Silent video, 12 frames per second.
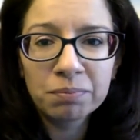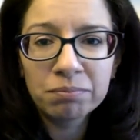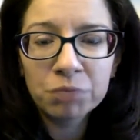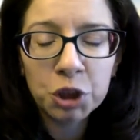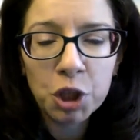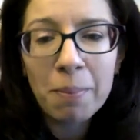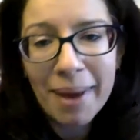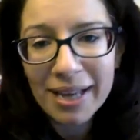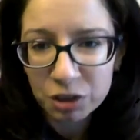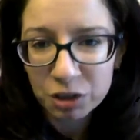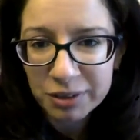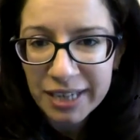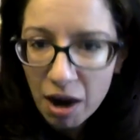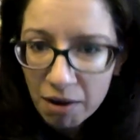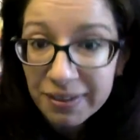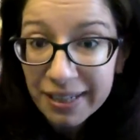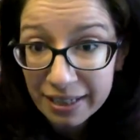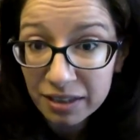show mastery of
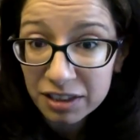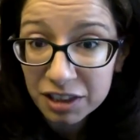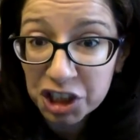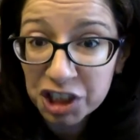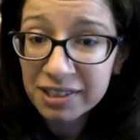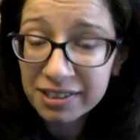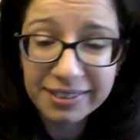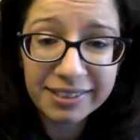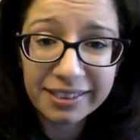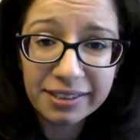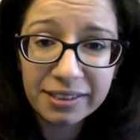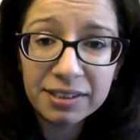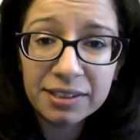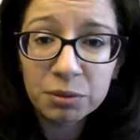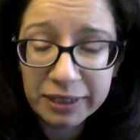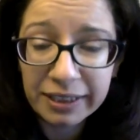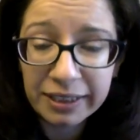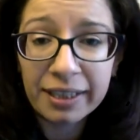English skills,
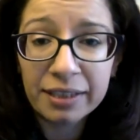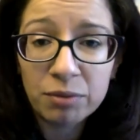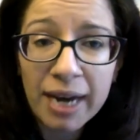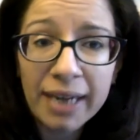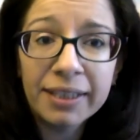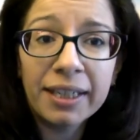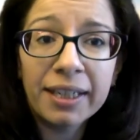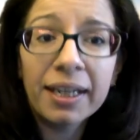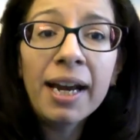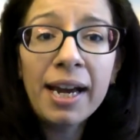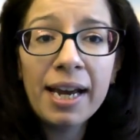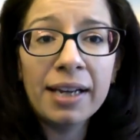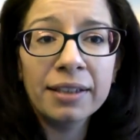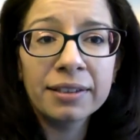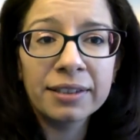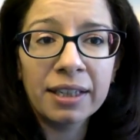reading and writing, and